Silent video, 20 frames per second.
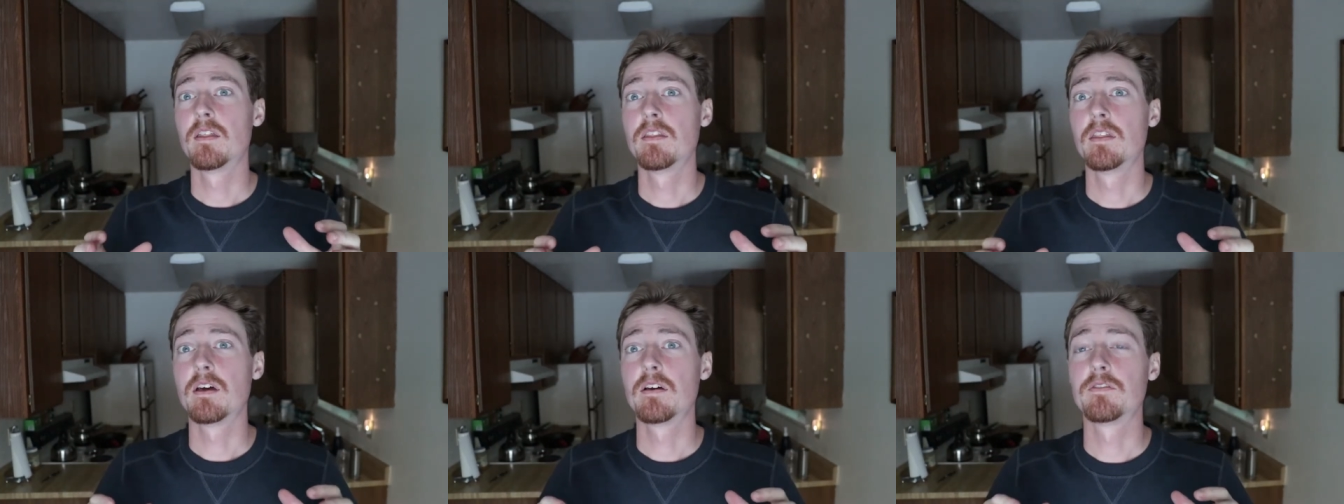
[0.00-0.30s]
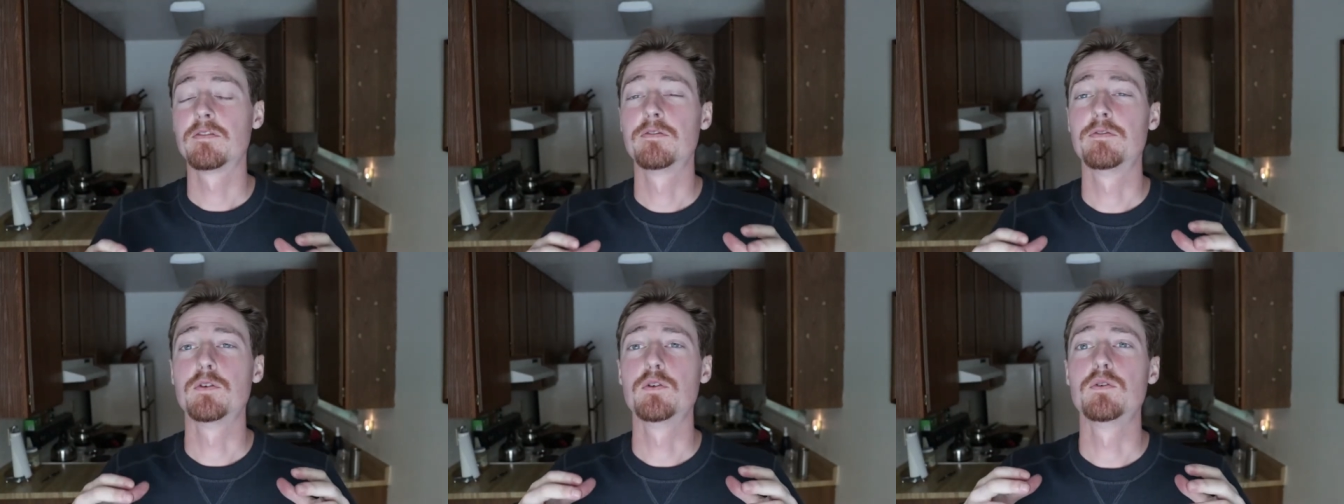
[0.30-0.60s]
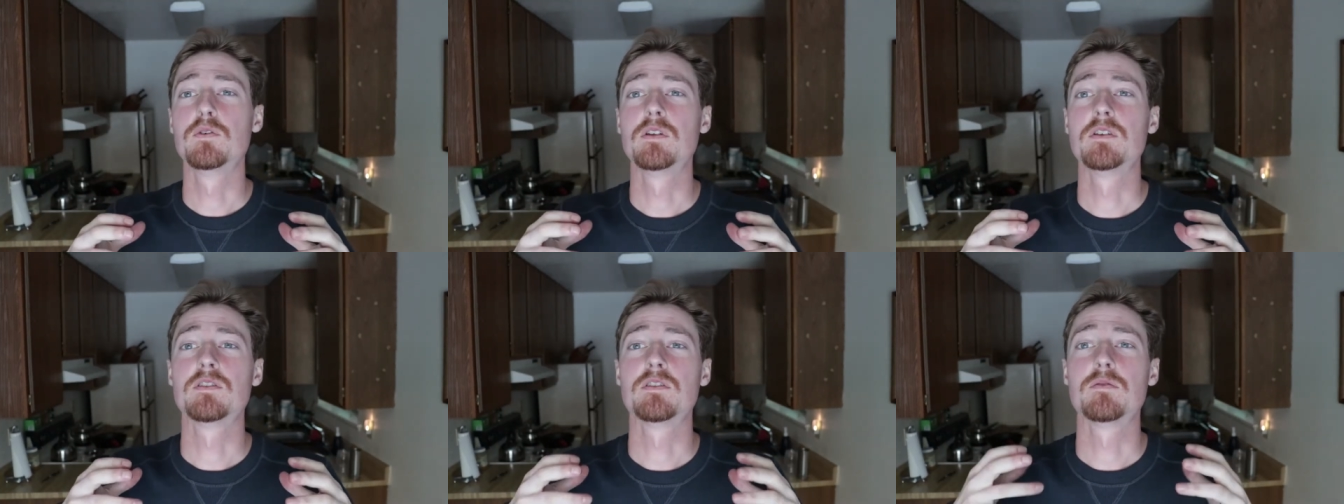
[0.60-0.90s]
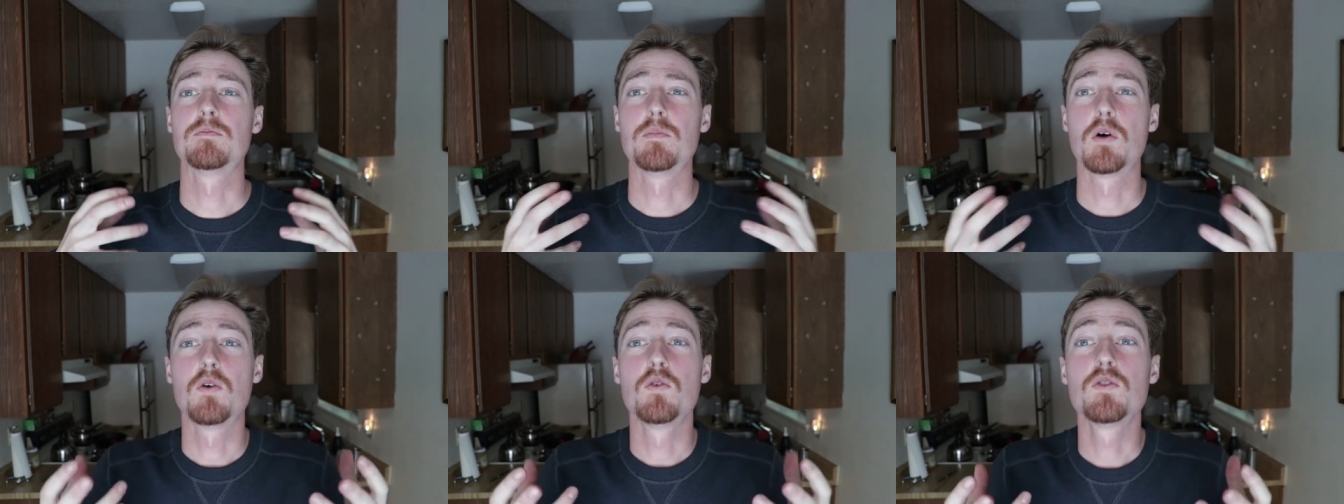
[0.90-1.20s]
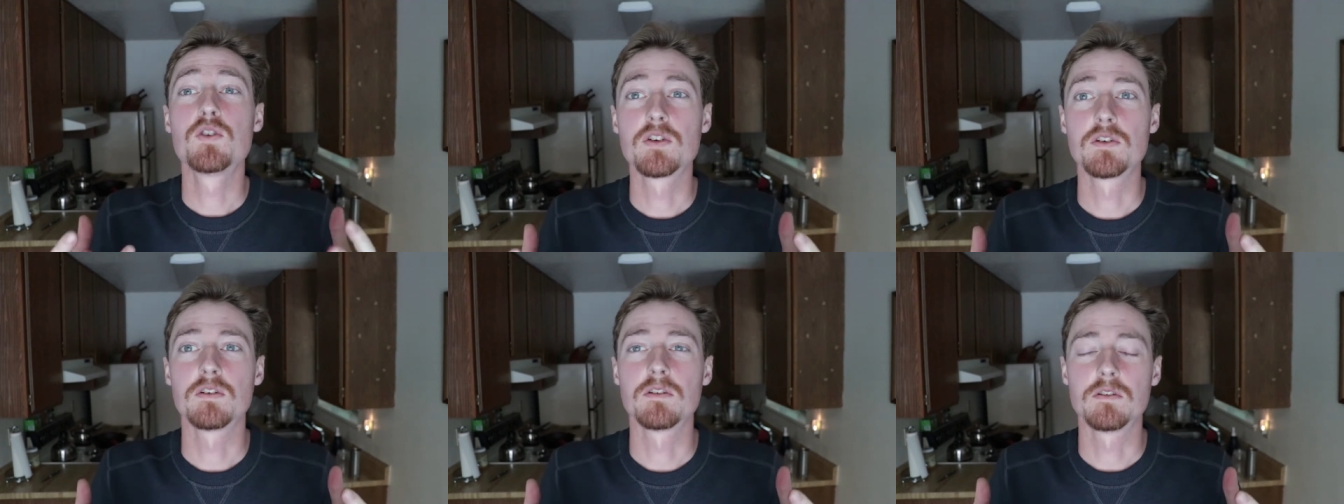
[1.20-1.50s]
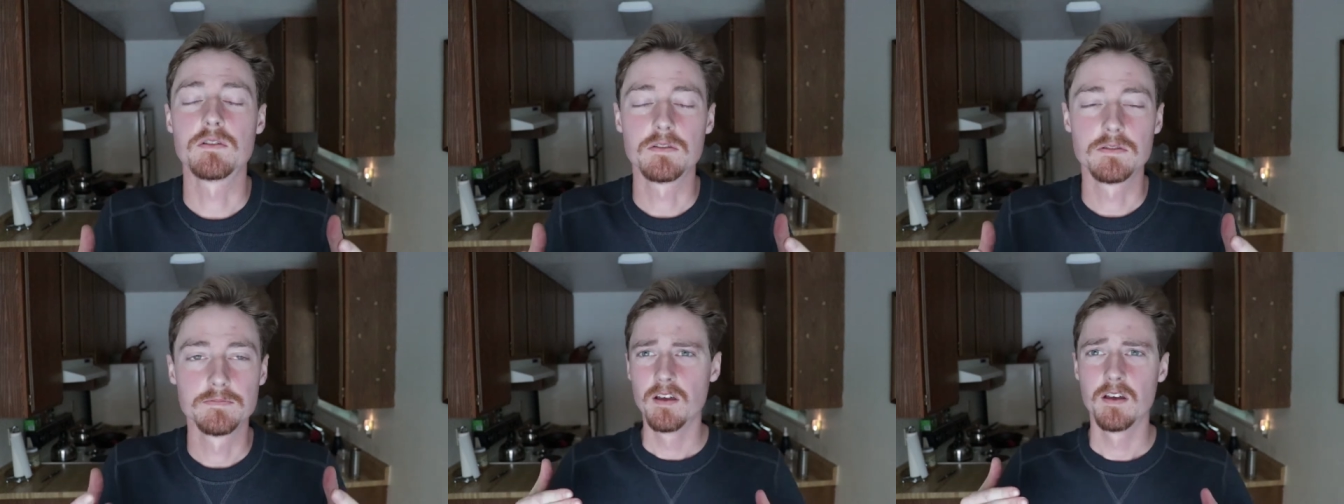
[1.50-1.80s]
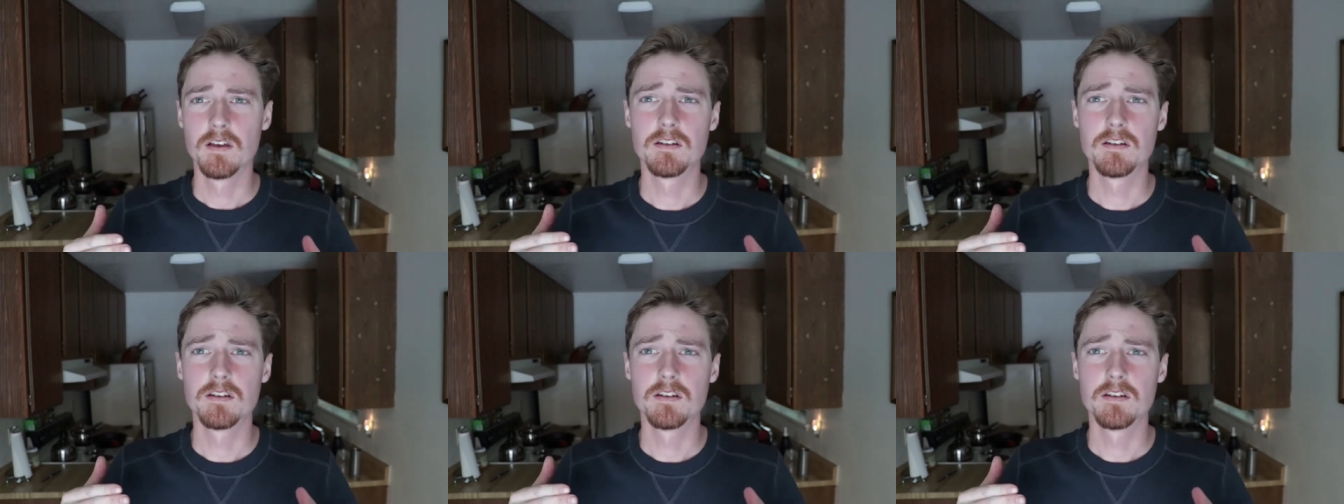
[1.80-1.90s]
that food is emotional